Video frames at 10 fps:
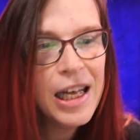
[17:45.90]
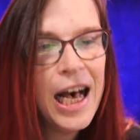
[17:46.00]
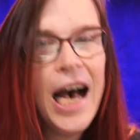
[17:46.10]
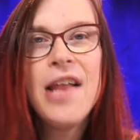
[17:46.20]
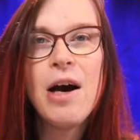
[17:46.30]

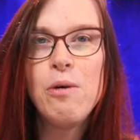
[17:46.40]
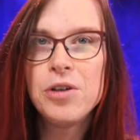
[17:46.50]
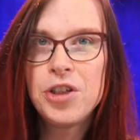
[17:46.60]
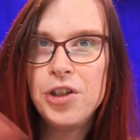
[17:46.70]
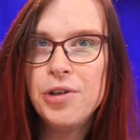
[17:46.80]
And I will
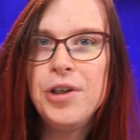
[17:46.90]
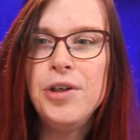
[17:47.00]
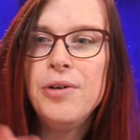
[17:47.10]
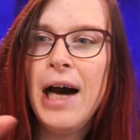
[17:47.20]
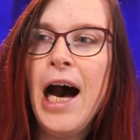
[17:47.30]
show
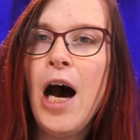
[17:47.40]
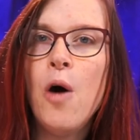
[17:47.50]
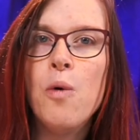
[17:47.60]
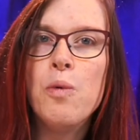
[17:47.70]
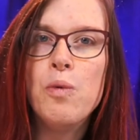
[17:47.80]
you
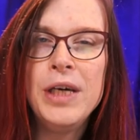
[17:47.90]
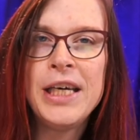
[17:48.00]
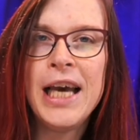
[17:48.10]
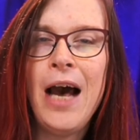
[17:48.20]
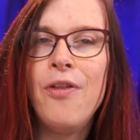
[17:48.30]
how we
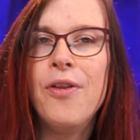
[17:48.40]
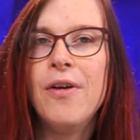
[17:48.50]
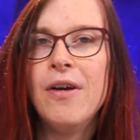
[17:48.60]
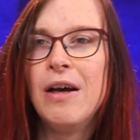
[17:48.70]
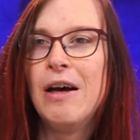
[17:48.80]
can,
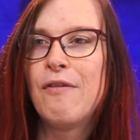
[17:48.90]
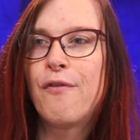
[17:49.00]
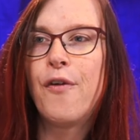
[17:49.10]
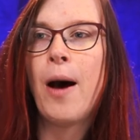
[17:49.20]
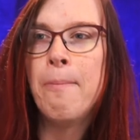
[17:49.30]

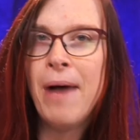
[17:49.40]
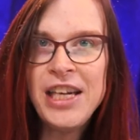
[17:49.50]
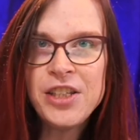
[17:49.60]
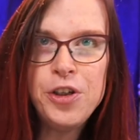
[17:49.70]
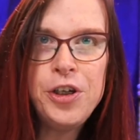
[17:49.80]
from my
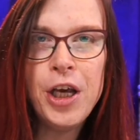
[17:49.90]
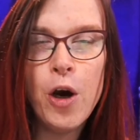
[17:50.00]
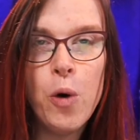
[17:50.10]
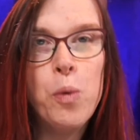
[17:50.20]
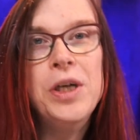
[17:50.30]
studio,
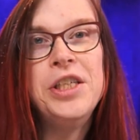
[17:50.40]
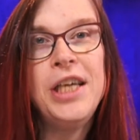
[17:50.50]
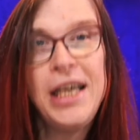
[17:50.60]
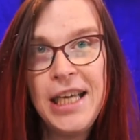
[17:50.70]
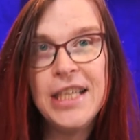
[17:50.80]
which
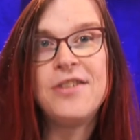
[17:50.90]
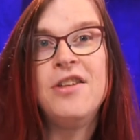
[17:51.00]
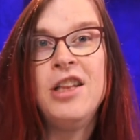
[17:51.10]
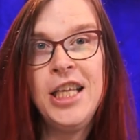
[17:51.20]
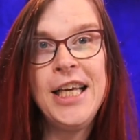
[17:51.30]
is
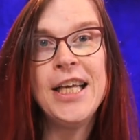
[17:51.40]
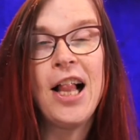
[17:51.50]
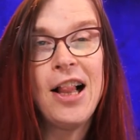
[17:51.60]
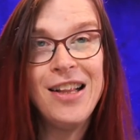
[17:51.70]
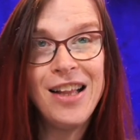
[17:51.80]
it
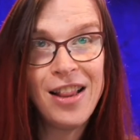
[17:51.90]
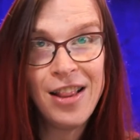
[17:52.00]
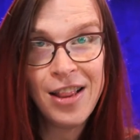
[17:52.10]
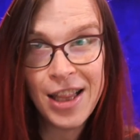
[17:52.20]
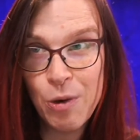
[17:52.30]

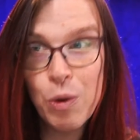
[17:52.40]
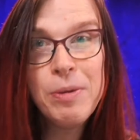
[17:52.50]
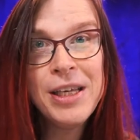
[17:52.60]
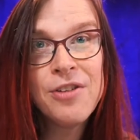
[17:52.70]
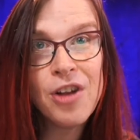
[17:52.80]
would
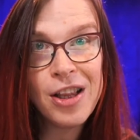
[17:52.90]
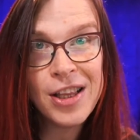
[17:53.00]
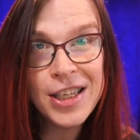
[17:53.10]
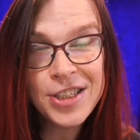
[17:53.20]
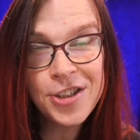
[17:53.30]
be the
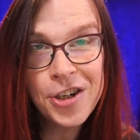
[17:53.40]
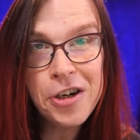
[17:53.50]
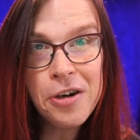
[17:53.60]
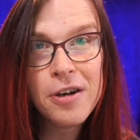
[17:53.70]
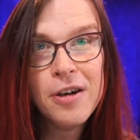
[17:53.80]

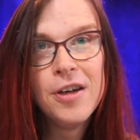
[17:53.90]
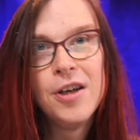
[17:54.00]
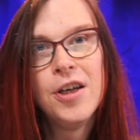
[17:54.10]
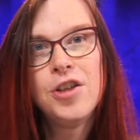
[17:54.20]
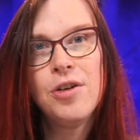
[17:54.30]
listener.
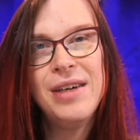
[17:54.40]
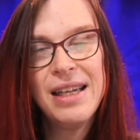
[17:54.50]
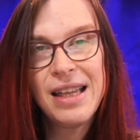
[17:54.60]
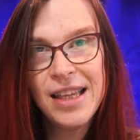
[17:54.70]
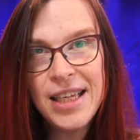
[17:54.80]
So it
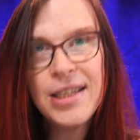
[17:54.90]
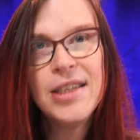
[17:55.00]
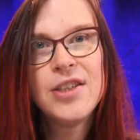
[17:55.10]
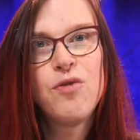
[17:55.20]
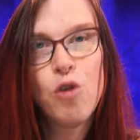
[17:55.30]

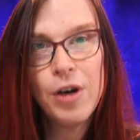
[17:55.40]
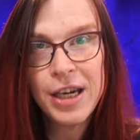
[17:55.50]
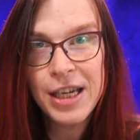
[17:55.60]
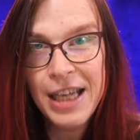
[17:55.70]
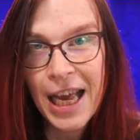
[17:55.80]
listens for a
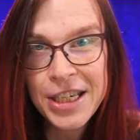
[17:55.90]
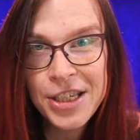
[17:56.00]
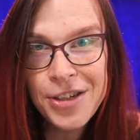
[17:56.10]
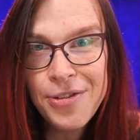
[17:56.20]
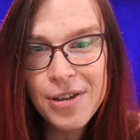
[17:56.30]

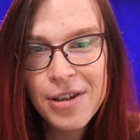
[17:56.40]
connection.